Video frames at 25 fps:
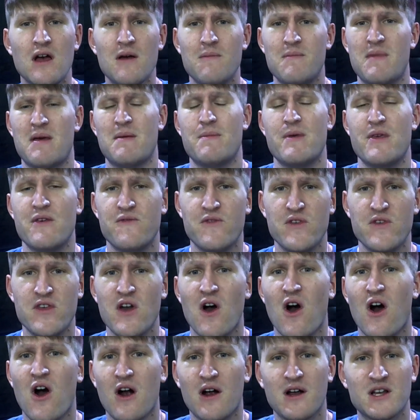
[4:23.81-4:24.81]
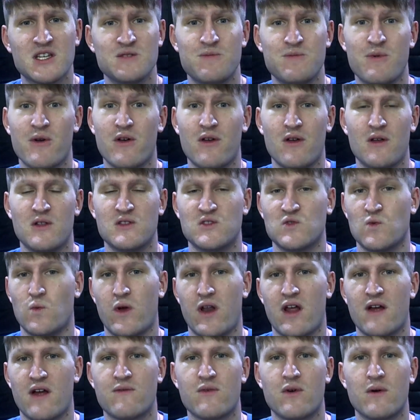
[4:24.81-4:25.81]
maybe VR experience,
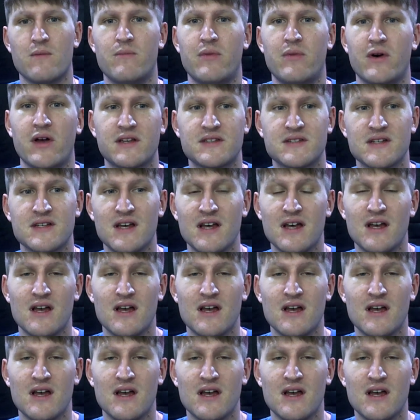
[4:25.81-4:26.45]
whatever, but